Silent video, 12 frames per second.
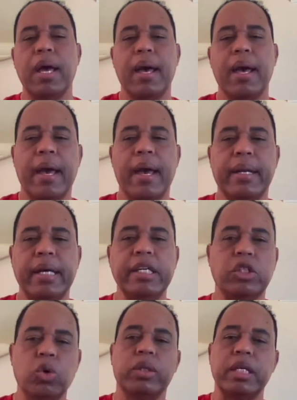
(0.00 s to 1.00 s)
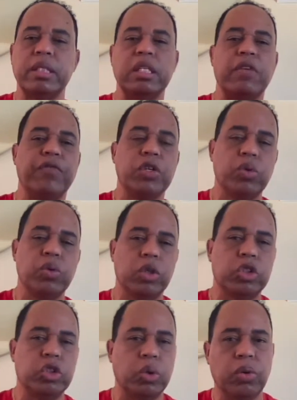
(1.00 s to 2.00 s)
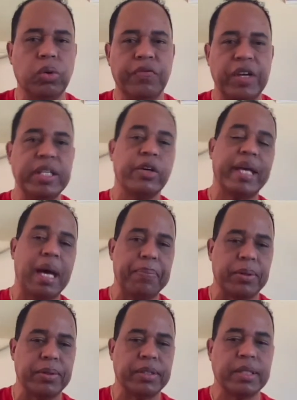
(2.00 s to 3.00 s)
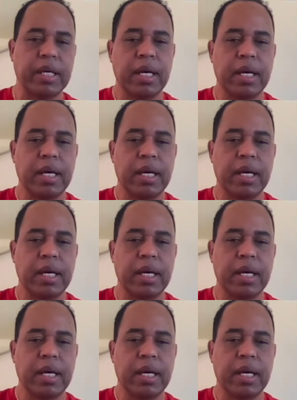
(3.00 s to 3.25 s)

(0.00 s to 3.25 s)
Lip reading: And then he took this individual to Fendel campus,